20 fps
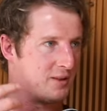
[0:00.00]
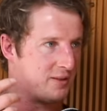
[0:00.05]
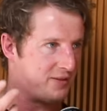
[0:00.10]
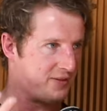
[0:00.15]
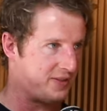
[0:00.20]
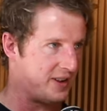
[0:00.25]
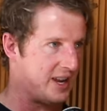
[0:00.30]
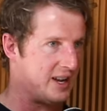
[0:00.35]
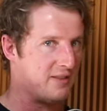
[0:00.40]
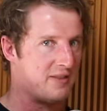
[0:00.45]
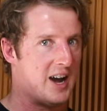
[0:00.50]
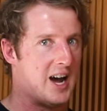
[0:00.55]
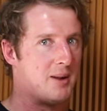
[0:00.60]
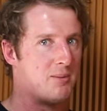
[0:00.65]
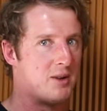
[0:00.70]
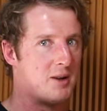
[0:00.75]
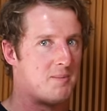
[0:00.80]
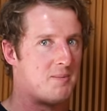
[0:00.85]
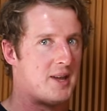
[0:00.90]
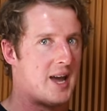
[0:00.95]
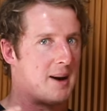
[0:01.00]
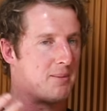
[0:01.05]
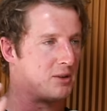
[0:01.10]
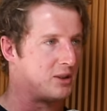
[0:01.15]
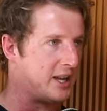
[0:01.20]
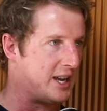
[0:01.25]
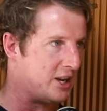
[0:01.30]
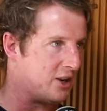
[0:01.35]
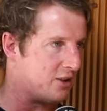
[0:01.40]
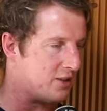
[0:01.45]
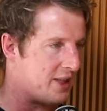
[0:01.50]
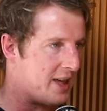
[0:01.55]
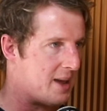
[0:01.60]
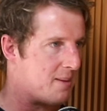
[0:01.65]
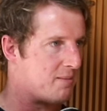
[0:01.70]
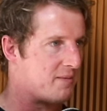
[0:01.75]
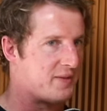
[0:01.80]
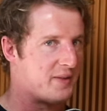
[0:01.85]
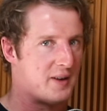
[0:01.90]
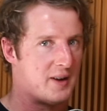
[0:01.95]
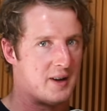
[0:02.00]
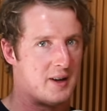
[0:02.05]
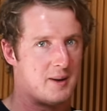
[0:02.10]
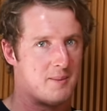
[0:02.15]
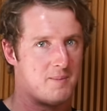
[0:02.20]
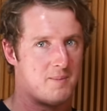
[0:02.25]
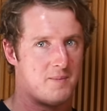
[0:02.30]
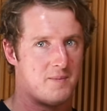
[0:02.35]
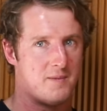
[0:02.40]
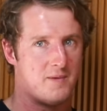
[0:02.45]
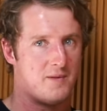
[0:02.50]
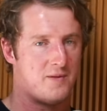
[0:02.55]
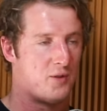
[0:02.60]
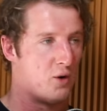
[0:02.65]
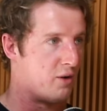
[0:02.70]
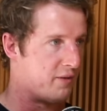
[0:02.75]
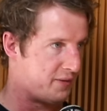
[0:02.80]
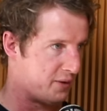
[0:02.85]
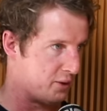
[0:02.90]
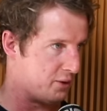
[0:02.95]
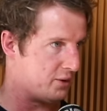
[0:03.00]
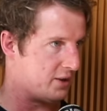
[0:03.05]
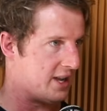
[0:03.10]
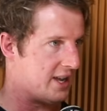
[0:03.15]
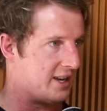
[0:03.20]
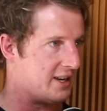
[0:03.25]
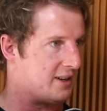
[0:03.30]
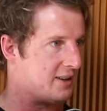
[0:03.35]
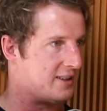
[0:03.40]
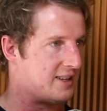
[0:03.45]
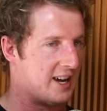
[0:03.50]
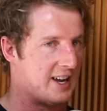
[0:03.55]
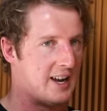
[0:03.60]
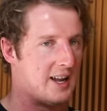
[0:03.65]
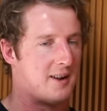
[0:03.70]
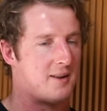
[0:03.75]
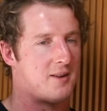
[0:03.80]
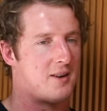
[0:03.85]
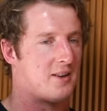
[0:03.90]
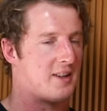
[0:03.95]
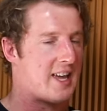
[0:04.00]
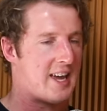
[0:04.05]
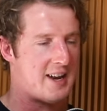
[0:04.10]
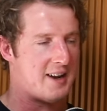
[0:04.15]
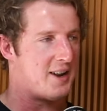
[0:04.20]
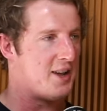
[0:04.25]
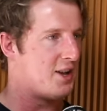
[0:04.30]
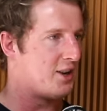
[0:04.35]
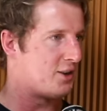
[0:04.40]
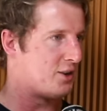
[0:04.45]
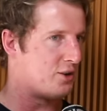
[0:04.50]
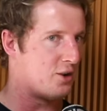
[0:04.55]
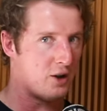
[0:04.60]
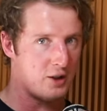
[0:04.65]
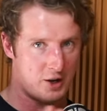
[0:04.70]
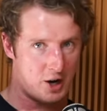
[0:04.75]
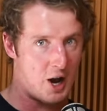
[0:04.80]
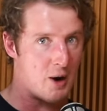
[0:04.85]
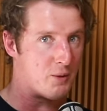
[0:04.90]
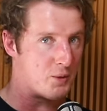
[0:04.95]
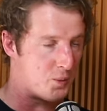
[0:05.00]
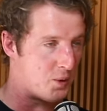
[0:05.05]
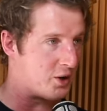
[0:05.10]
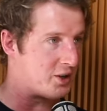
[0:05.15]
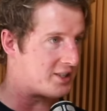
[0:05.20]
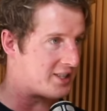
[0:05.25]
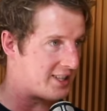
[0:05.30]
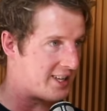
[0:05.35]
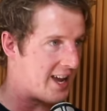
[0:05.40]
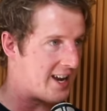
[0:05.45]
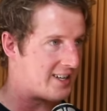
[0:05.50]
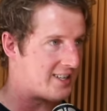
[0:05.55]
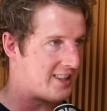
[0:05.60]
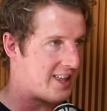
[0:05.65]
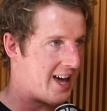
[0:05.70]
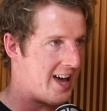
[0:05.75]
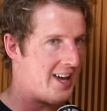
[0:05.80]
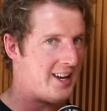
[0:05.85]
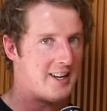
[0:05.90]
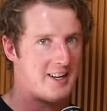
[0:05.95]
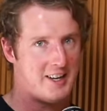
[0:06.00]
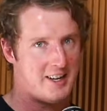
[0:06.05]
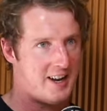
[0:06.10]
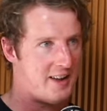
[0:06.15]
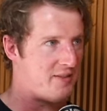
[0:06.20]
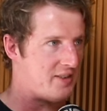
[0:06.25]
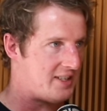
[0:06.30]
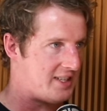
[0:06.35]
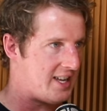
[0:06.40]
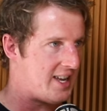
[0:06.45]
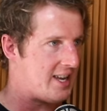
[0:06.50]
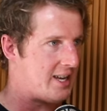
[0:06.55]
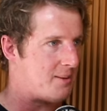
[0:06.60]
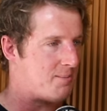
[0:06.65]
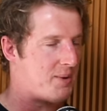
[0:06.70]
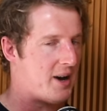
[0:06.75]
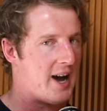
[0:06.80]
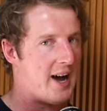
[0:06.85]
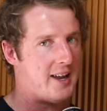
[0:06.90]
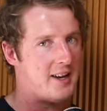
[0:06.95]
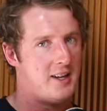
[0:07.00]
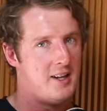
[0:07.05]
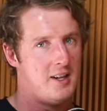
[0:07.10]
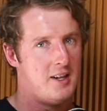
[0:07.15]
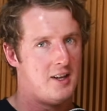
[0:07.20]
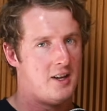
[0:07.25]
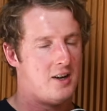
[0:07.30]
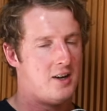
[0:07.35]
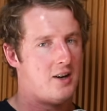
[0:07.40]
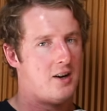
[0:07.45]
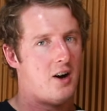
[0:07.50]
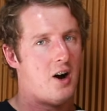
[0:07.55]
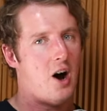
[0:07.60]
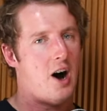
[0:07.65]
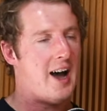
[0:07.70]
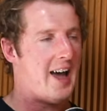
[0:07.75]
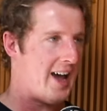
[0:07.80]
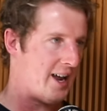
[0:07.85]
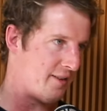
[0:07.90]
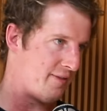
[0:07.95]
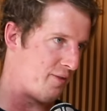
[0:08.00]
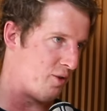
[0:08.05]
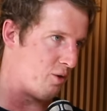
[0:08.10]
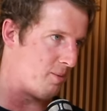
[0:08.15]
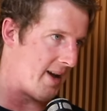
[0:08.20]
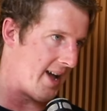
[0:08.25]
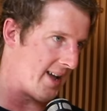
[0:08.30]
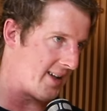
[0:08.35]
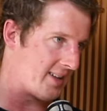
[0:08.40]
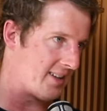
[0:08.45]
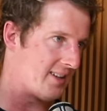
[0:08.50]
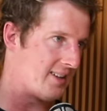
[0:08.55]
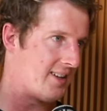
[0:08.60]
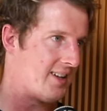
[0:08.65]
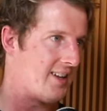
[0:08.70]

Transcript: and feed available and be able to lean on them for food. And again, not that I would want it to get to that and it never did, but I had a fallback.